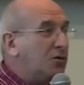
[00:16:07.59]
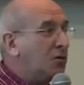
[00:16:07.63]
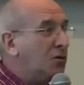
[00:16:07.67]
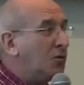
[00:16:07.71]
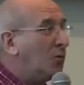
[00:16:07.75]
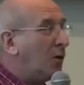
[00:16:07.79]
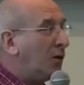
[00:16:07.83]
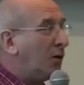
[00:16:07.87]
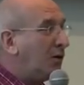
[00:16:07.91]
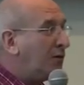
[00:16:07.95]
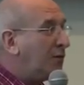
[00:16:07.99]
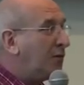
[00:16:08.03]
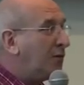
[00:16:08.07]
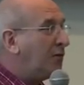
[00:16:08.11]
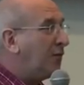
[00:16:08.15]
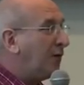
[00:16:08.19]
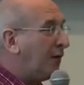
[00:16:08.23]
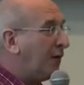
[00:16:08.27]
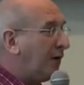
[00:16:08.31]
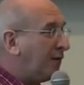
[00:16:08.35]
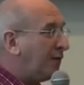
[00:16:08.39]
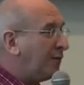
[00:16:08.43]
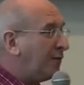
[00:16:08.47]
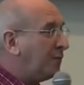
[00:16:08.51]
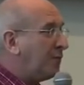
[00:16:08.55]
So 1 out of
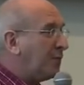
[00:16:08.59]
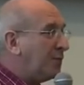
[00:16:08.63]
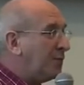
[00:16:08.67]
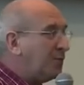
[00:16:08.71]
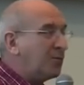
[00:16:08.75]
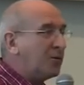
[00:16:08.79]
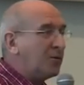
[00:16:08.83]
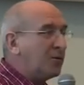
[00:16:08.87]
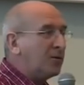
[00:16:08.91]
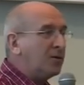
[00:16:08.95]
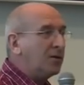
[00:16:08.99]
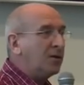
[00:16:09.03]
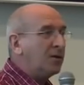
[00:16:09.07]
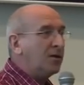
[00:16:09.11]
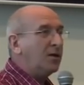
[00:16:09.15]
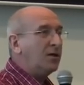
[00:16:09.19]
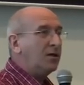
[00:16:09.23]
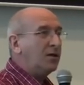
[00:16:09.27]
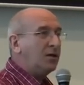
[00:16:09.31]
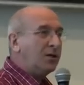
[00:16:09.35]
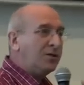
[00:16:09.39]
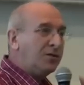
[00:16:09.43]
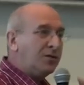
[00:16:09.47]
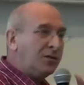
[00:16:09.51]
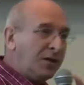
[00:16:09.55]
5 people
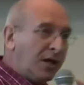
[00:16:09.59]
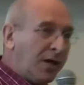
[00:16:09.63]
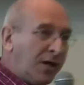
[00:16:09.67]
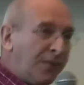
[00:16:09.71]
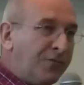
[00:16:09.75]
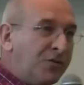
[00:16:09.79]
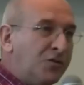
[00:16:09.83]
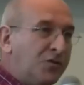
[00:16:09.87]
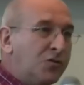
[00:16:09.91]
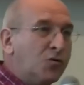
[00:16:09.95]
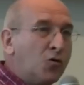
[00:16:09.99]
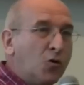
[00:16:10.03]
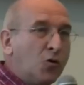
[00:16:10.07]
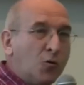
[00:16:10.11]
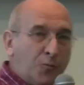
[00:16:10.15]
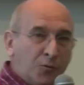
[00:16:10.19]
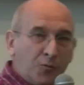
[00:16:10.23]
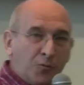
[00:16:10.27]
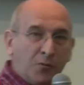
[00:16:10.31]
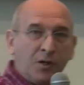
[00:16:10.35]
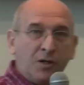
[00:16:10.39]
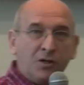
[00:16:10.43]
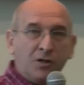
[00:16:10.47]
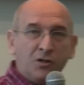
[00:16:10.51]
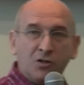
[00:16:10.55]
in the average
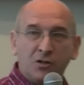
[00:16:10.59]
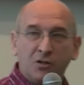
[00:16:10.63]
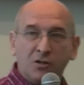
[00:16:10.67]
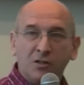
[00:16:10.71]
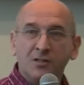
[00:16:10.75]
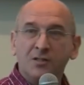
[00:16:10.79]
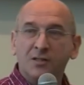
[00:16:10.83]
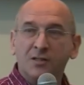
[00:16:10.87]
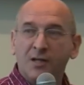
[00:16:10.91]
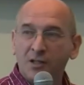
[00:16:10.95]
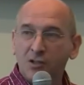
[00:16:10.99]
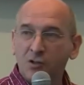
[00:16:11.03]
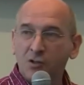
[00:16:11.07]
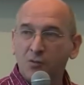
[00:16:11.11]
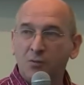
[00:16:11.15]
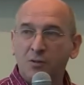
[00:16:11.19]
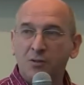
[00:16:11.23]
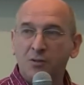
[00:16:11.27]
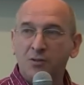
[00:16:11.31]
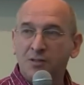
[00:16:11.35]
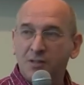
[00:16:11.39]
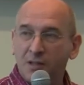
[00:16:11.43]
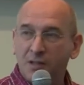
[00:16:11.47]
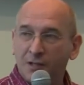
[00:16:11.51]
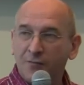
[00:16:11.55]
corporation is
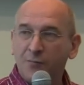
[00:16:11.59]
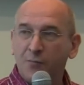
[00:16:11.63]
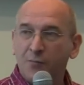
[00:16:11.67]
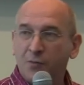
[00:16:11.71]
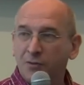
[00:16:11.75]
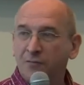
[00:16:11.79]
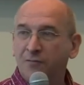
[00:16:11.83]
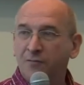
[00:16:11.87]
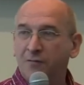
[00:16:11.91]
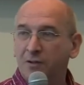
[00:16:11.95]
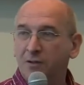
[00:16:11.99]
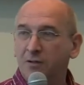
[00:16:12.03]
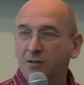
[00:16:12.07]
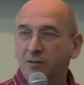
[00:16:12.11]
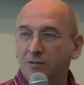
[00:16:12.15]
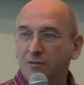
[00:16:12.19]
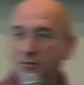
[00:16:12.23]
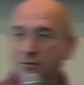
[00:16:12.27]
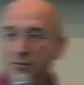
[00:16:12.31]
actually self-motivated.